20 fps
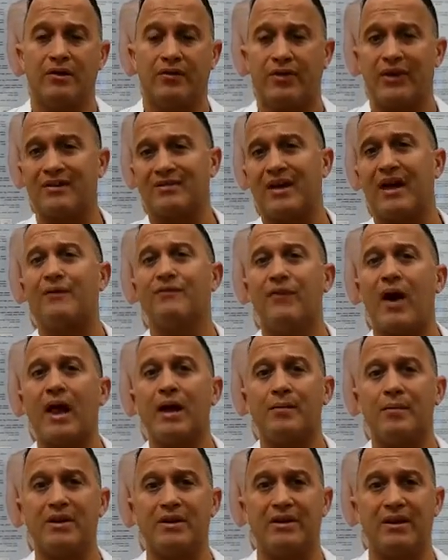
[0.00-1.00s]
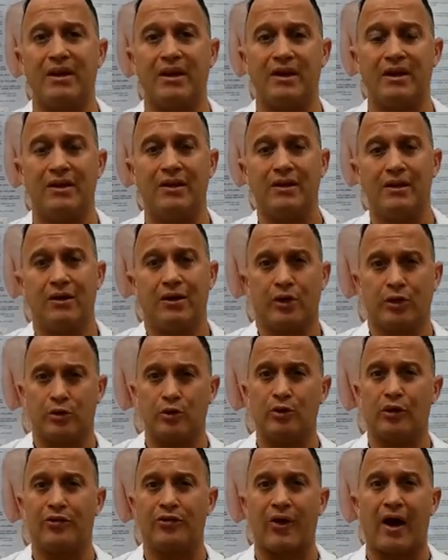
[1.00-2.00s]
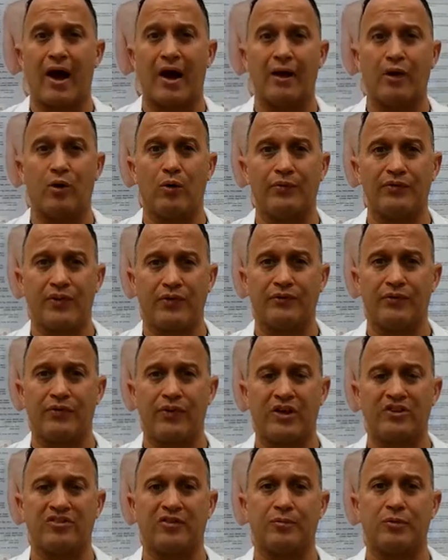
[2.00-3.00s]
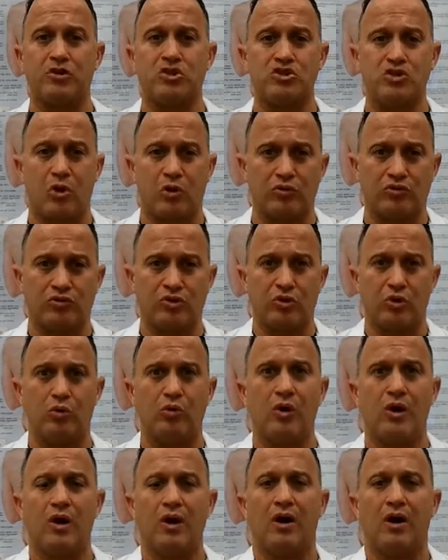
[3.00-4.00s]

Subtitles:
Things like vitamin D, glutathione, different things have been shown to